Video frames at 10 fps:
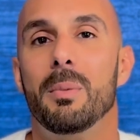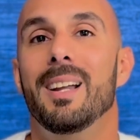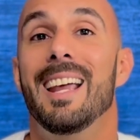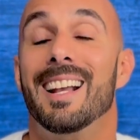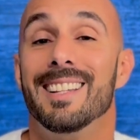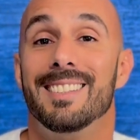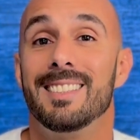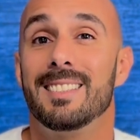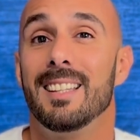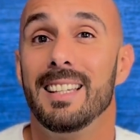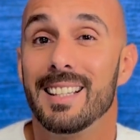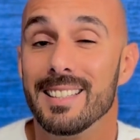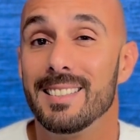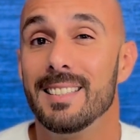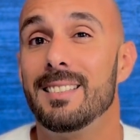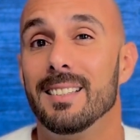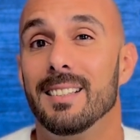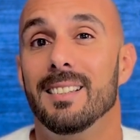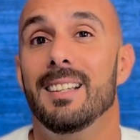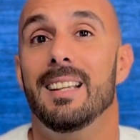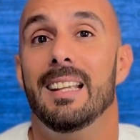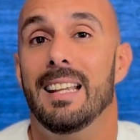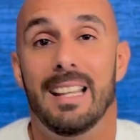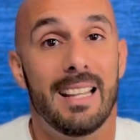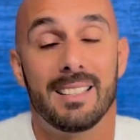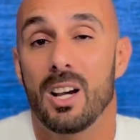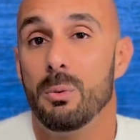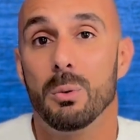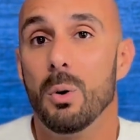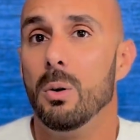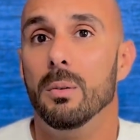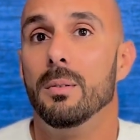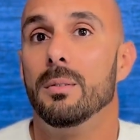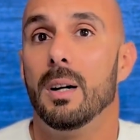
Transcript: but consistently consistent is how we roll.